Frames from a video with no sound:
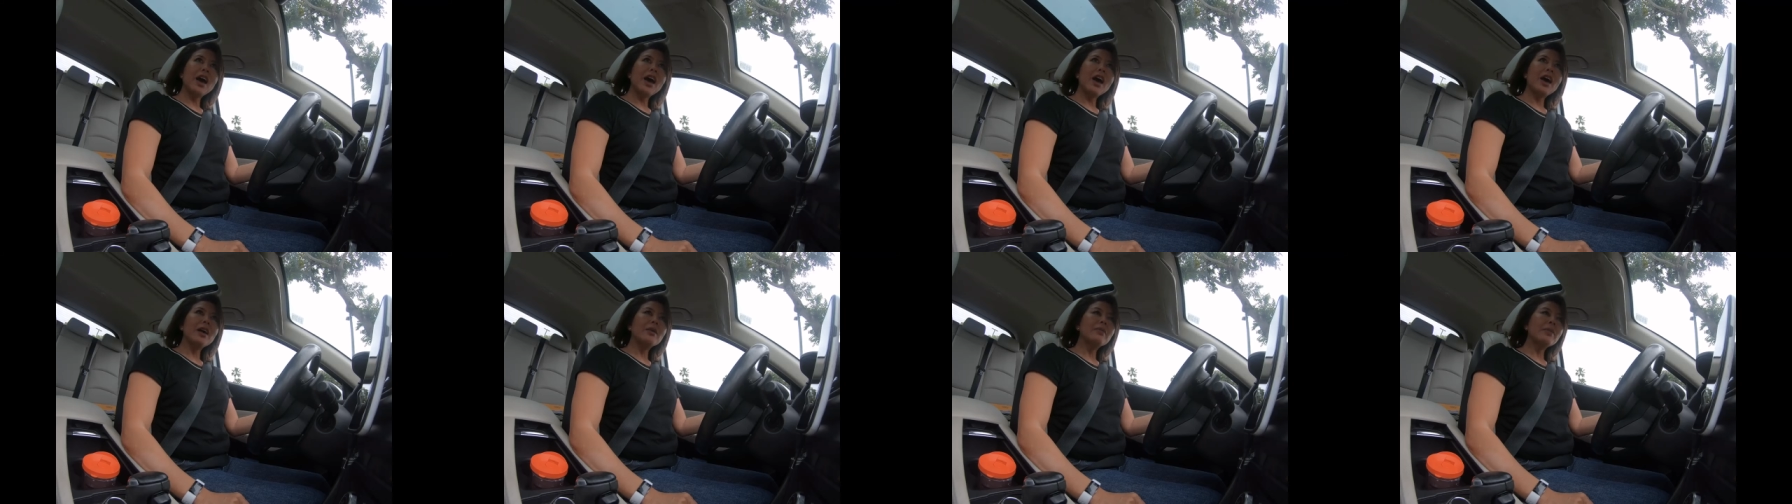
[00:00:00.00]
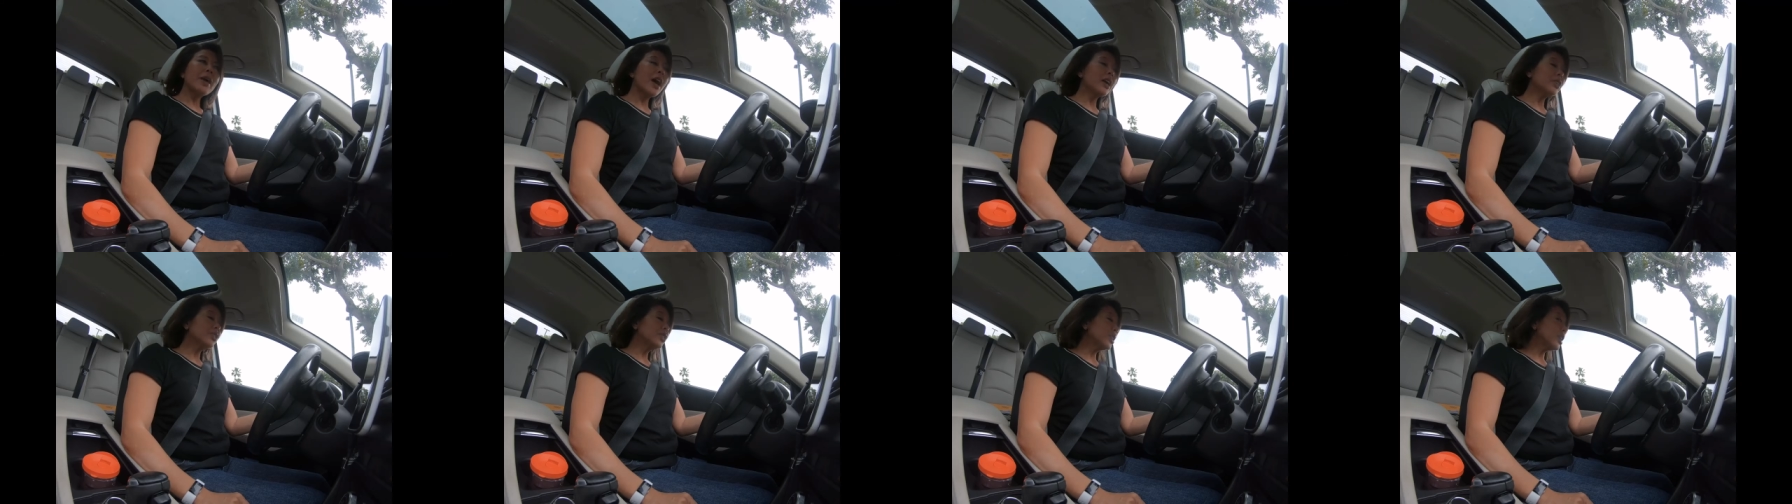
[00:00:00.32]

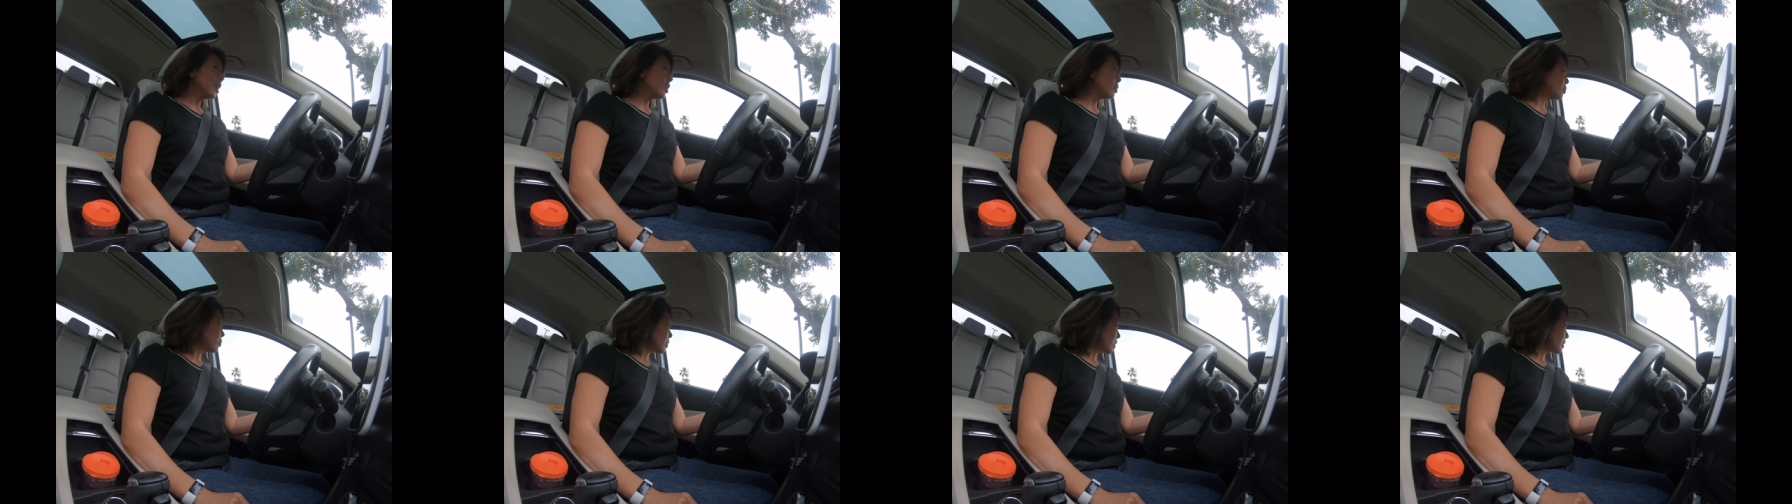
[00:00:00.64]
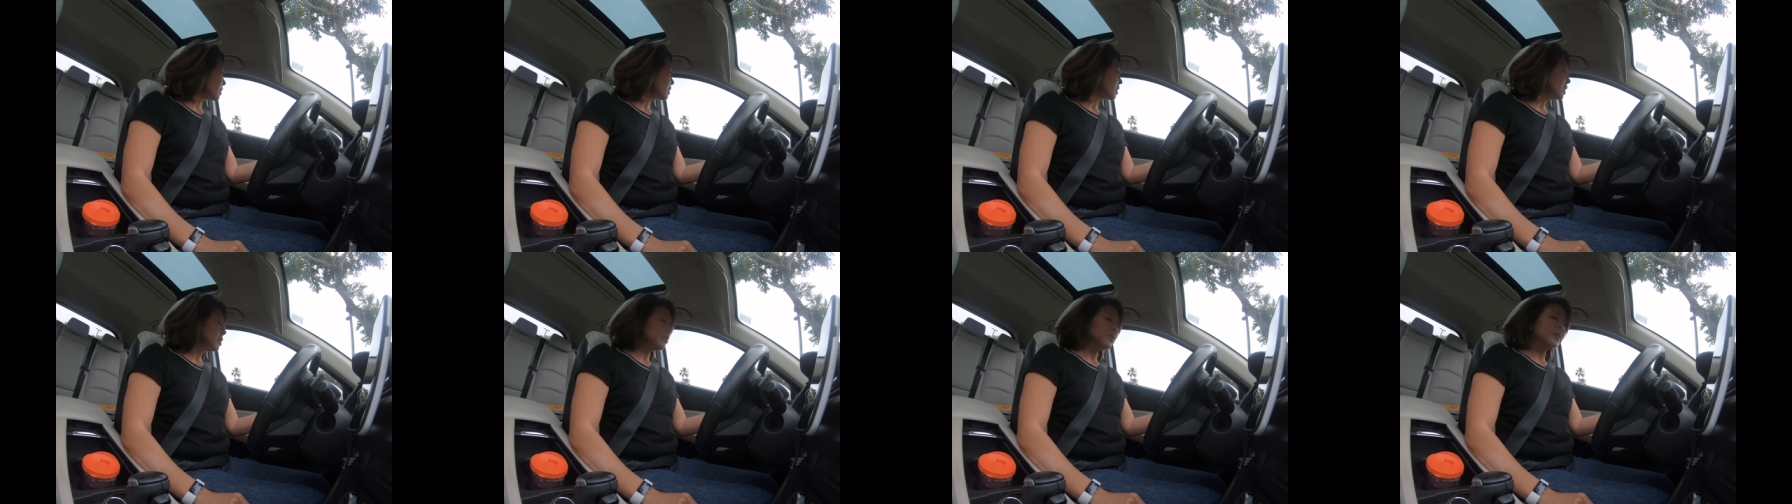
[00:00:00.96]
Actually, I
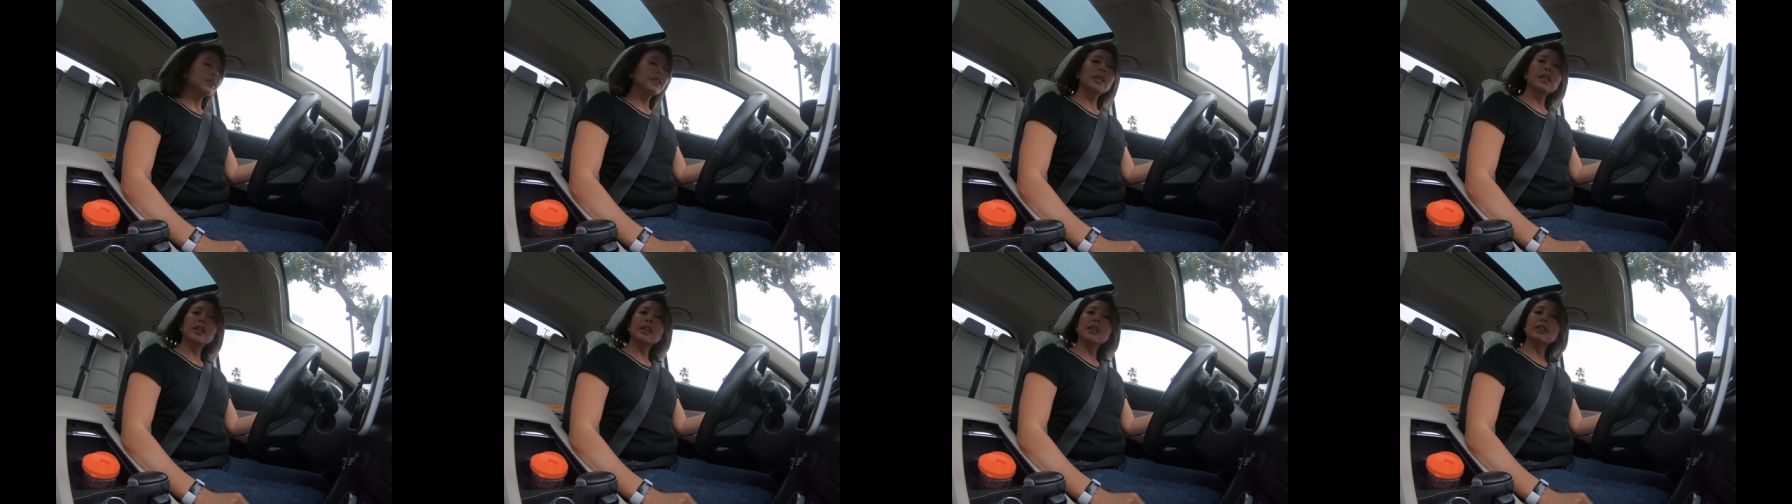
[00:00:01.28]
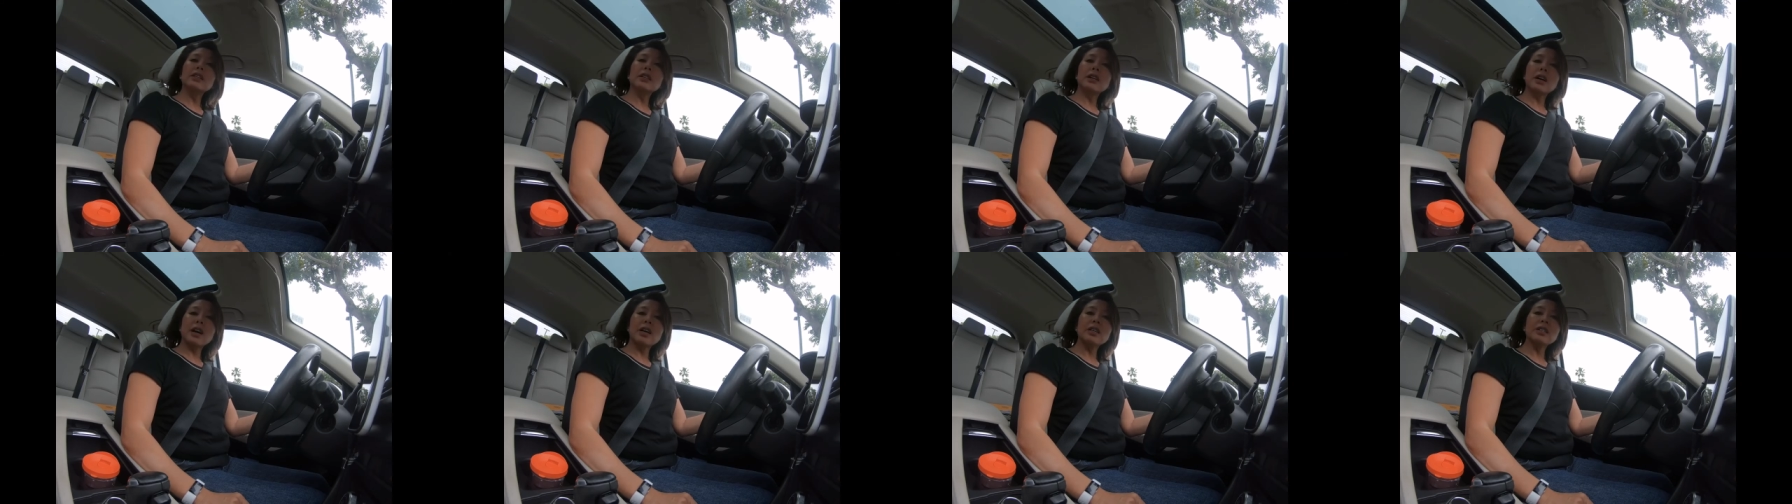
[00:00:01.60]
wasn't able to get
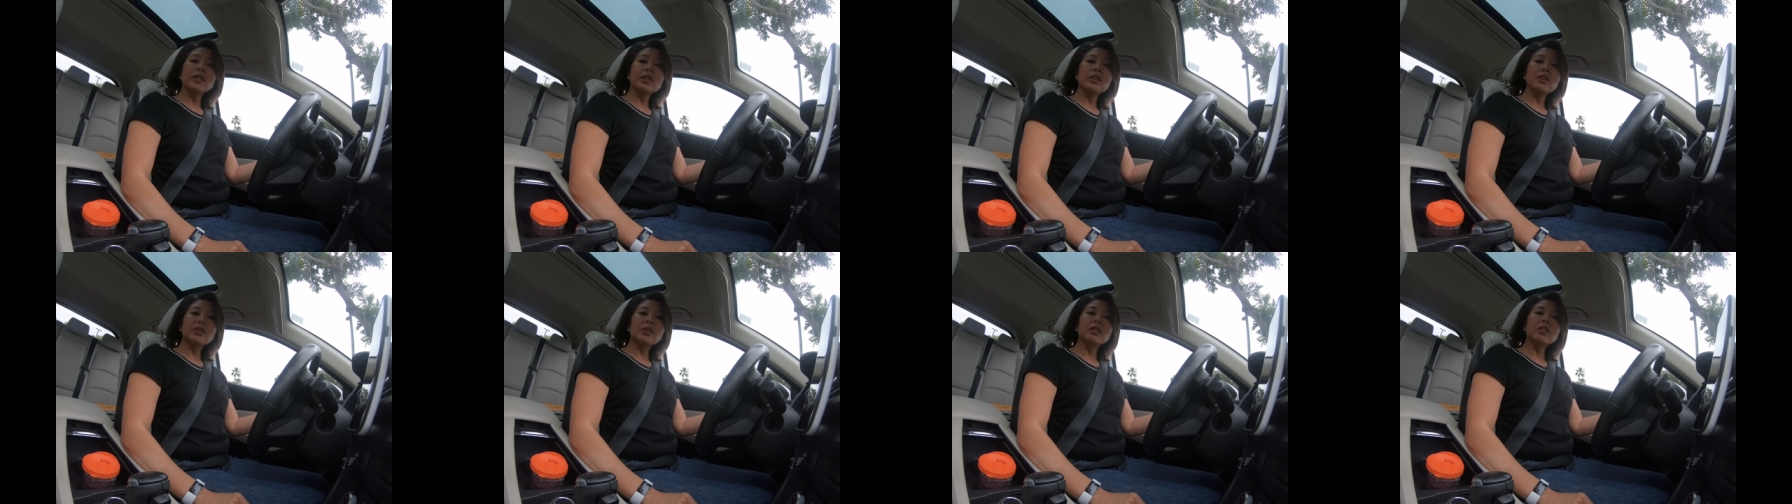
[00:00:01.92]
into Costco